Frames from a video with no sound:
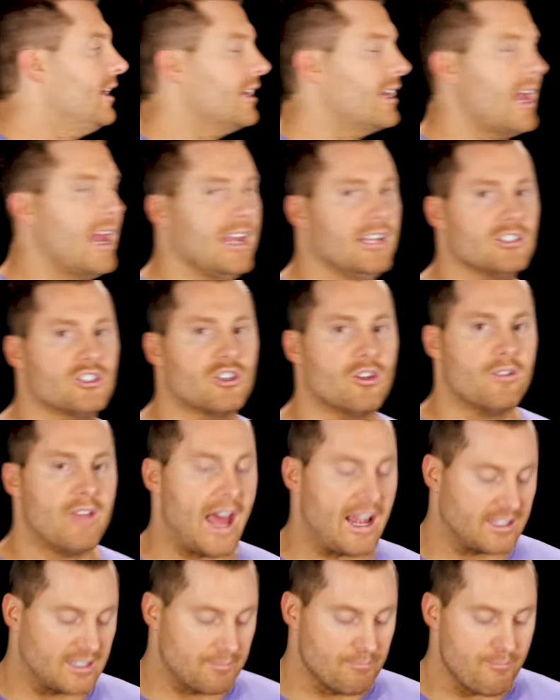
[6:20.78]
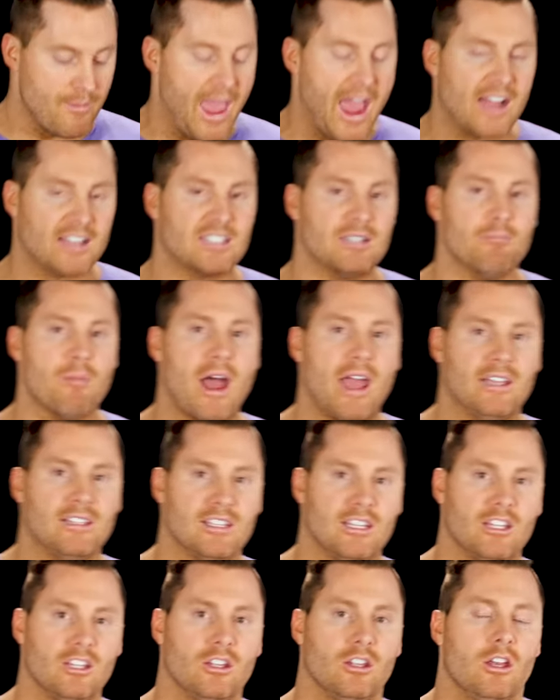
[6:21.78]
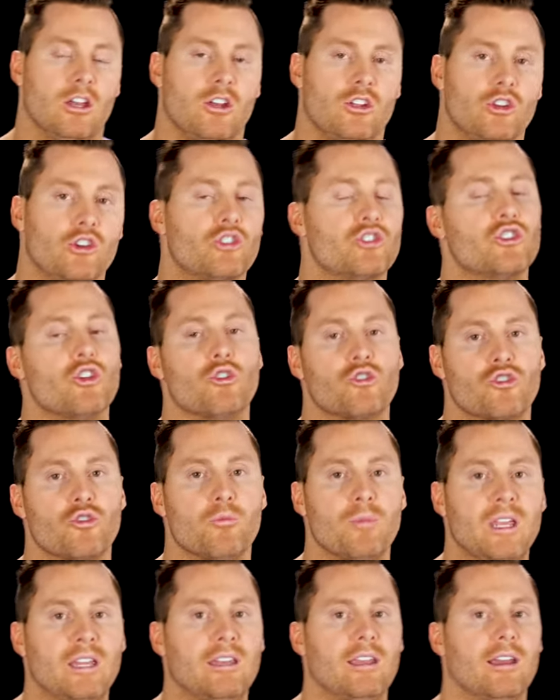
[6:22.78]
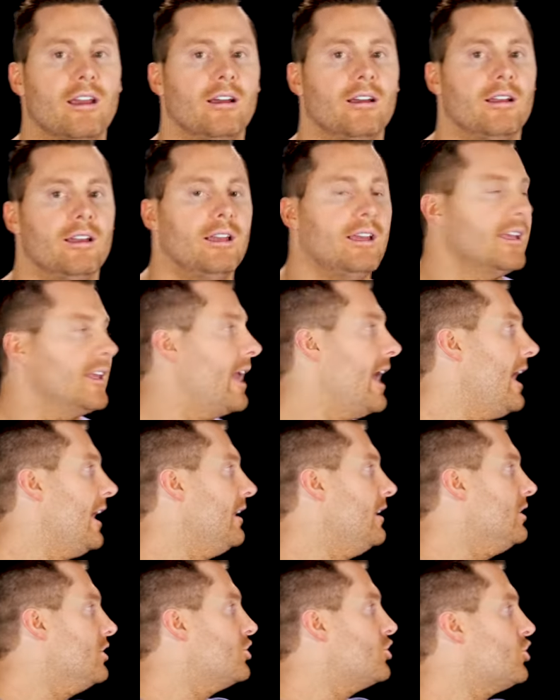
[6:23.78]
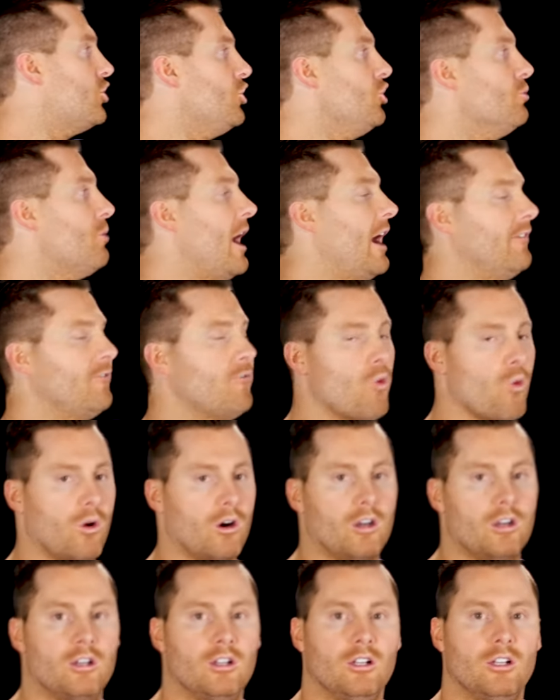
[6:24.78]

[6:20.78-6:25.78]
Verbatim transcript: Okay, and so that's maximizing your social media. Okay, two by four.